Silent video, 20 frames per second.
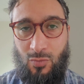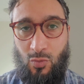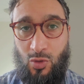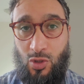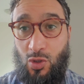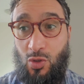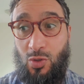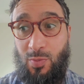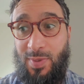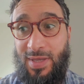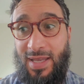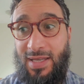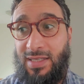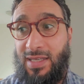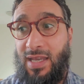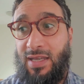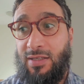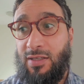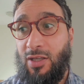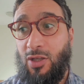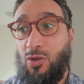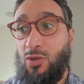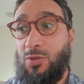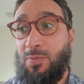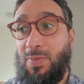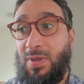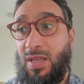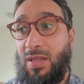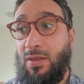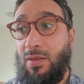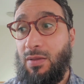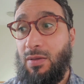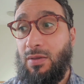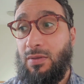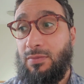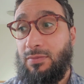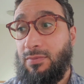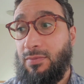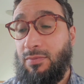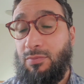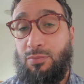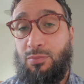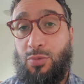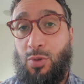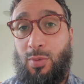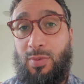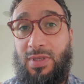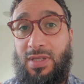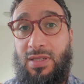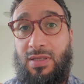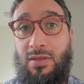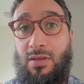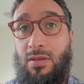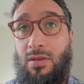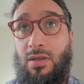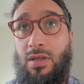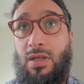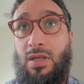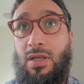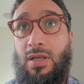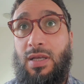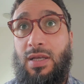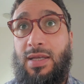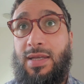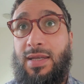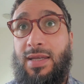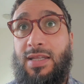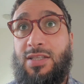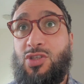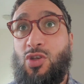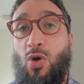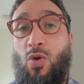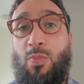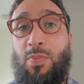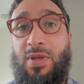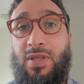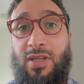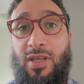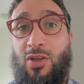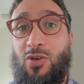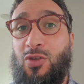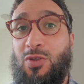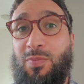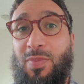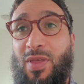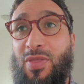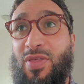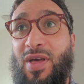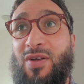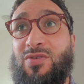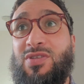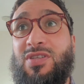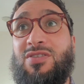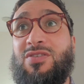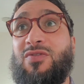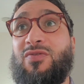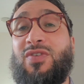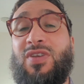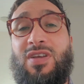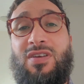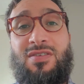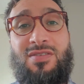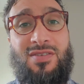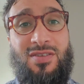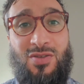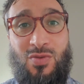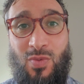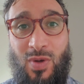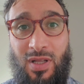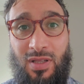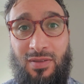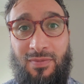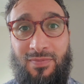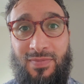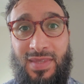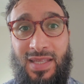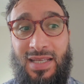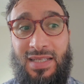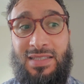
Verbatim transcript: Which could be, again, it could be probably, it's open. It could be thousands of years as well.